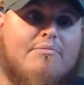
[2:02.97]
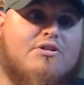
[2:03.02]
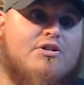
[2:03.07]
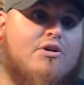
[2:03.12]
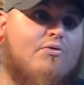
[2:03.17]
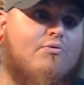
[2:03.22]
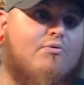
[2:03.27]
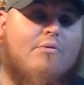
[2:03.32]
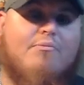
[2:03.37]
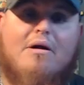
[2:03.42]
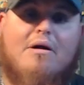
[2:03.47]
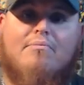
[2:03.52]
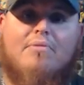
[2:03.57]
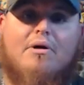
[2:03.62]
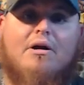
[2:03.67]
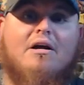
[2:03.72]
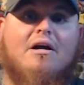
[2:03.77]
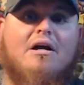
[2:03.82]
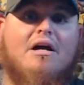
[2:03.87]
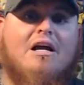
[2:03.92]
so
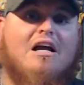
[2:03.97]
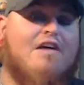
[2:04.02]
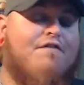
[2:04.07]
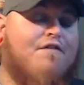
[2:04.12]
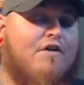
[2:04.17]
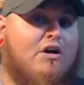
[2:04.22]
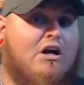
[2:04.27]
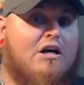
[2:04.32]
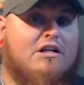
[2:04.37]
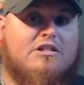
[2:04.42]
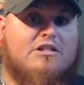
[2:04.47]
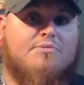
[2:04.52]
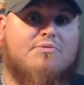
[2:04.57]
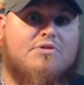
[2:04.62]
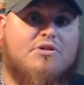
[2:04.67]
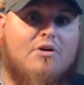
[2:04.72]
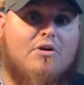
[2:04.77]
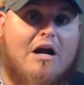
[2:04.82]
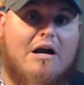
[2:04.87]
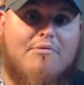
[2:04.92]
remember, if you're not
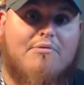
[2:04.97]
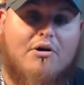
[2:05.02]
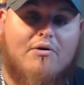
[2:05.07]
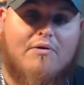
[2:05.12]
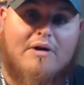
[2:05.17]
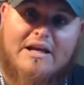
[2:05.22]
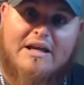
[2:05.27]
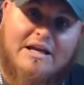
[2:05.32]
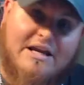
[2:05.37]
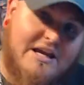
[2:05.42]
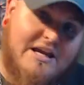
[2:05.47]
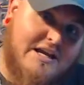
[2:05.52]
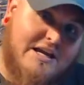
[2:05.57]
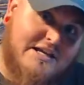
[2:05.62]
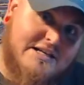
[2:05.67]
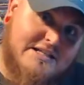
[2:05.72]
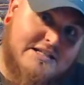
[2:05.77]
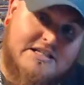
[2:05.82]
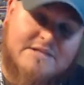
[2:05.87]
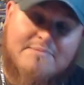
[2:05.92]
subscribed already,
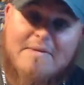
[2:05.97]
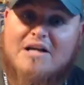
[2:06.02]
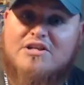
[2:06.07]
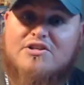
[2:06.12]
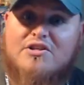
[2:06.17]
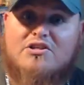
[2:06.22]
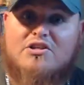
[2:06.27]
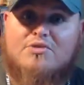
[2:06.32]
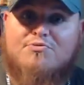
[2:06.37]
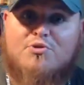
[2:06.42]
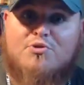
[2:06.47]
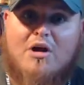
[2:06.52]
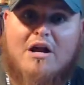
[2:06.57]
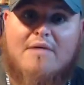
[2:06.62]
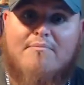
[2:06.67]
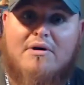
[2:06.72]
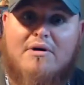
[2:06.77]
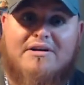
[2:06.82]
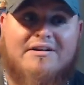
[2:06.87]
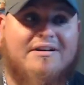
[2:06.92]
smash the
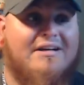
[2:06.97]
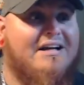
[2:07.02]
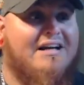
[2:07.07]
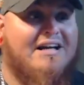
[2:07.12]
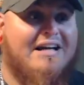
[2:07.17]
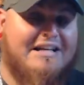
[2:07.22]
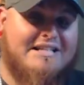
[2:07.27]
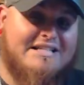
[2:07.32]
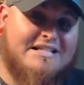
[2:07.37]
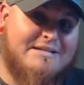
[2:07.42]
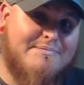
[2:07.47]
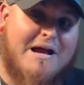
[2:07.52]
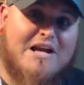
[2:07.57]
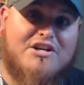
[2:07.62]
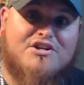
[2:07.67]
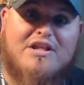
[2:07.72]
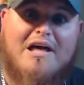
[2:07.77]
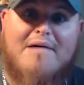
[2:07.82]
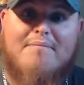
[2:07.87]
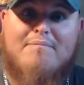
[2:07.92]
subscribe button and
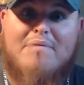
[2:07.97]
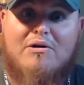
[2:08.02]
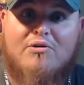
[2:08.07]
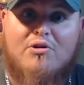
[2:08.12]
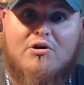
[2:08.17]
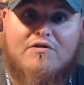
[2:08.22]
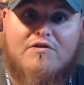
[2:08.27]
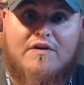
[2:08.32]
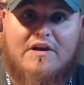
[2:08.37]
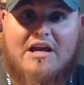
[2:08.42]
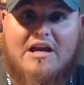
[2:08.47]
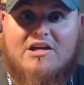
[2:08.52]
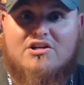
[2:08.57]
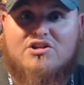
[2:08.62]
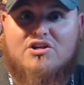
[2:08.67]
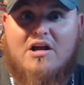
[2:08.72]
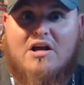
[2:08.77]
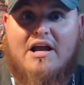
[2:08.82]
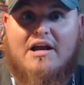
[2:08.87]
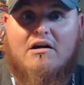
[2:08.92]
smash that bell
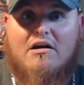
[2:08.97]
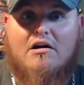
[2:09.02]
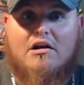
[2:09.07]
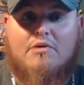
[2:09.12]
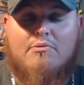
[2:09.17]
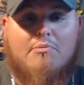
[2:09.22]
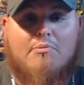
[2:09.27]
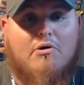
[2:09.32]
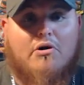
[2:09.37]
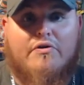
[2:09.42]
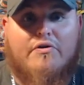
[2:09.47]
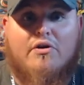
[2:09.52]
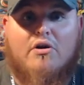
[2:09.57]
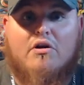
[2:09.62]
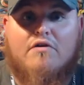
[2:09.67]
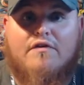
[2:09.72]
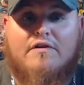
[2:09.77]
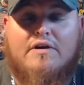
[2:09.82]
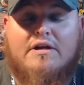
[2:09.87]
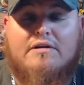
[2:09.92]
notification icon to be part of the
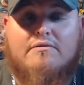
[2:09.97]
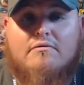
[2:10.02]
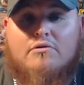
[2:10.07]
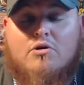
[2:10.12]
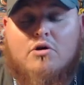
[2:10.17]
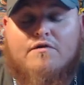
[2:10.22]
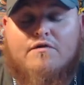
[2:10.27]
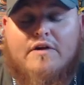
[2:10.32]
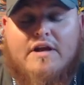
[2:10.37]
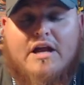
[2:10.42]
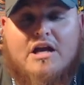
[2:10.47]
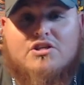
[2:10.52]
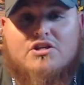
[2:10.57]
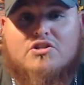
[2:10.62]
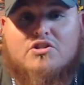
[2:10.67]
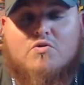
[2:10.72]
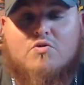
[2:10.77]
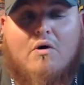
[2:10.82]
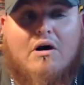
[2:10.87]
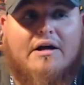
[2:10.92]
notif
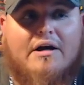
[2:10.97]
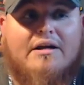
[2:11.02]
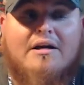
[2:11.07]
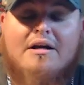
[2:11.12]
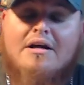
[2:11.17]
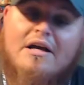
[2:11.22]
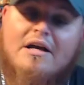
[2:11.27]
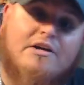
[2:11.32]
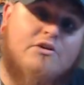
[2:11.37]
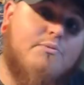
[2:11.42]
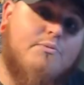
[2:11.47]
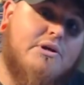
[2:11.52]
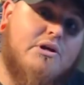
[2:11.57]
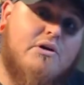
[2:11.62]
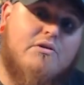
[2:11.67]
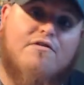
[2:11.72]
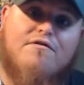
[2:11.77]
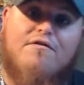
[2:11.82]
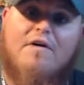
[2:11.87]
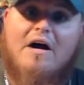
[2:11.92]
notification squad, and you'll be
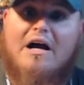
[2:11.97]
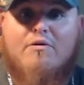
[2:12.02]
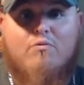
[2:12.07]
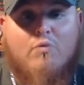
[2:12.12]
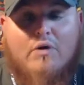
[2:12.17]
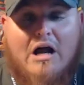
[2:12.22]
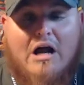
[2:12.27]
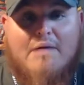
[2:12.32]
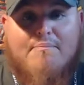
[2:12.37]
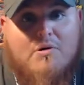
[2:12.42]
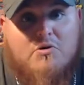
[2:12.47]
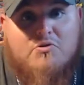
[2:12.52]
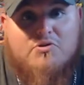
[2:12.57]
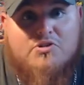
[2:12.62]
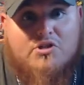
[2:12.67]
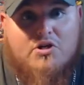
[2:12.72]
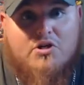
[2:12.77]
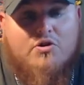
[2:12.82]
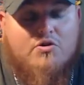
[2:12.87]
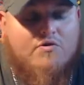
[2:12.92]
notified when I
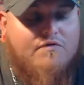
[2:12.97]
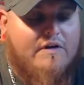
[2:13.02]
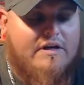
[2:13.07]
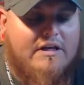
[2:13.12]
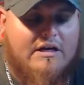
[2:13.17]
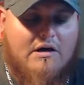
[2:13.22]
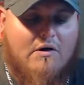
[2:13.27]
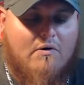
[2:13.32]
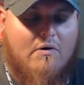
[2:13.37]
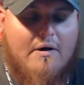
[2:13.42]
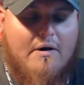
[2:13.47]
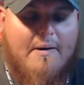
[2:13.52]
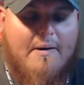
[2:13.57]
post a new video.